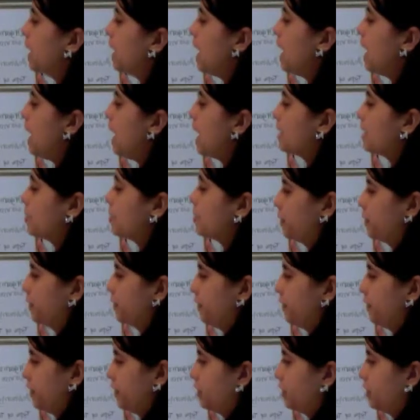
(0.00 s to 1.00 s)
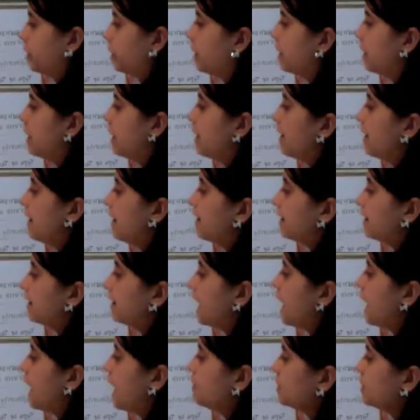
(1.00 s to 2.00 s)
atmosphere. The
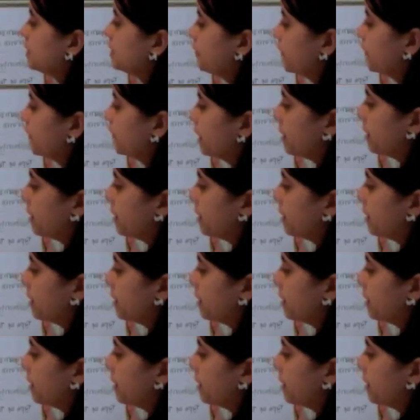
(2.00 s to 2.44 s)
atmosphere in